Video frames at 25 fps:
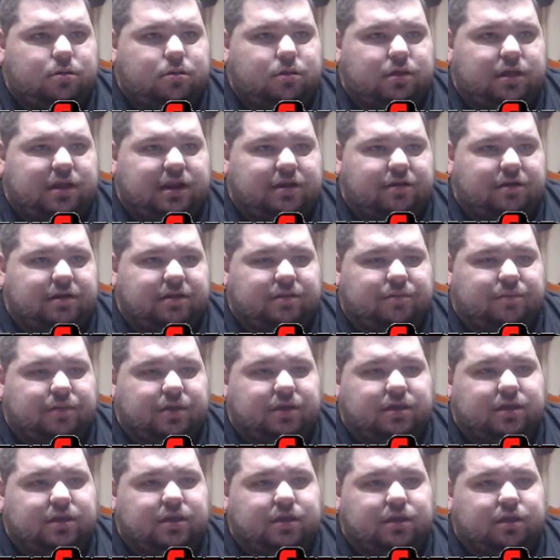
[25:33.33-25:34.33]
and I don't have the big
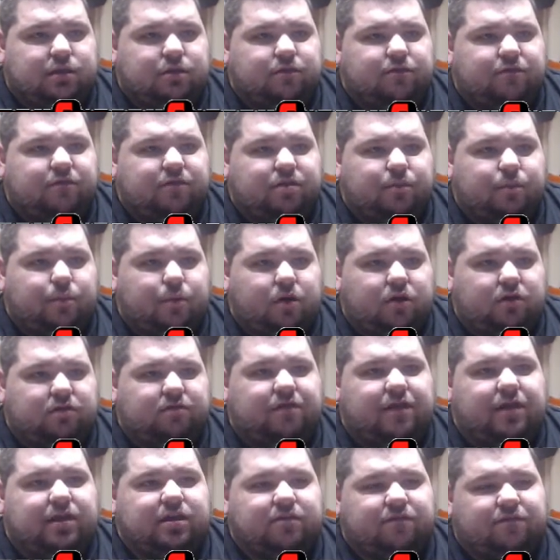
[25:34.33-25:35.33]
key, for the boss
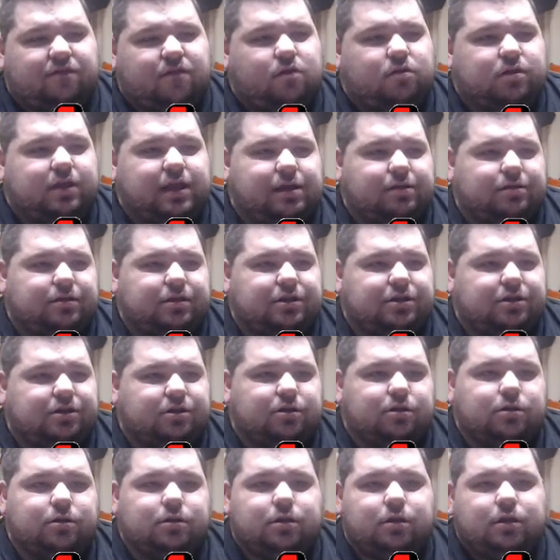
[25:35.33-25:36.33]
fight. You fall down here.
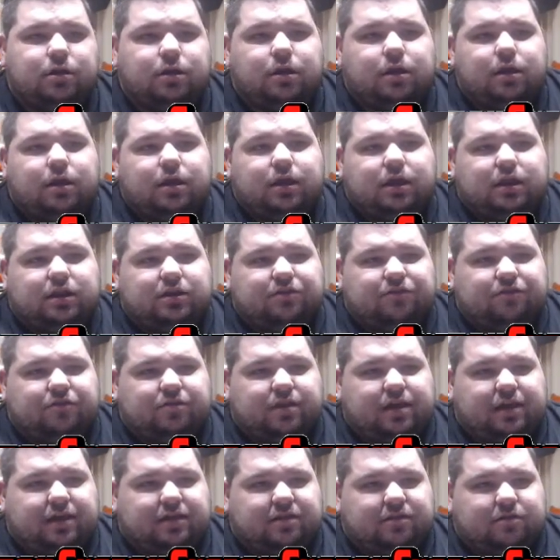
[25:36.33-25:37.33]
I just
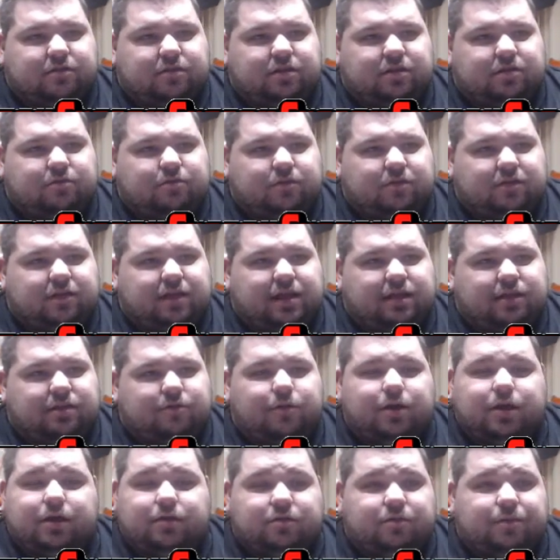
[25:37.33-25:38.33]
realized that this was not the
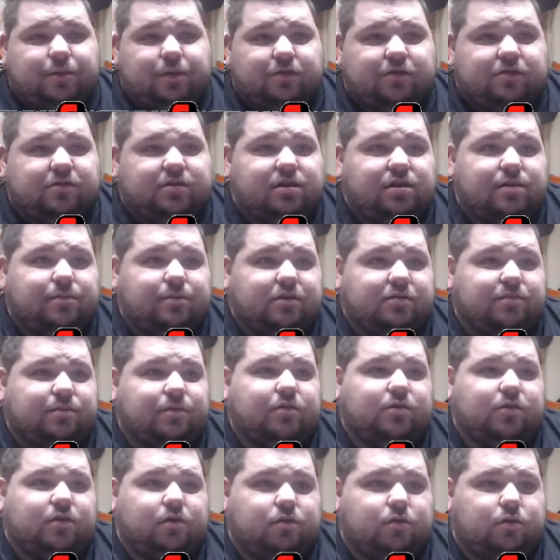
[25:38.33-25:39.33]
way I was supposed to come. I was
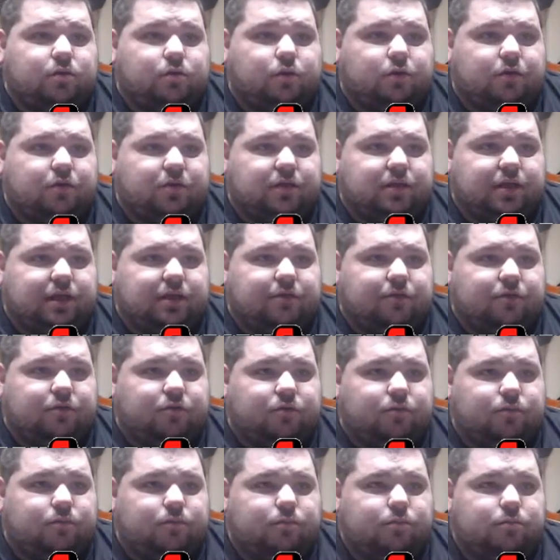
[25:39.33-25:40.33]
supposed to go north in that
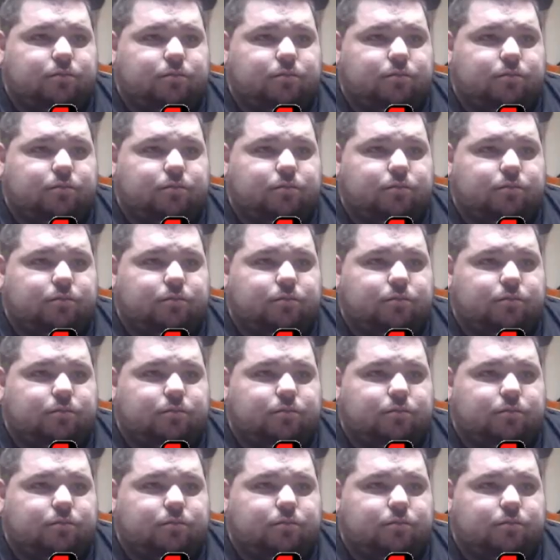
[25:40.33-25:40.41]
room.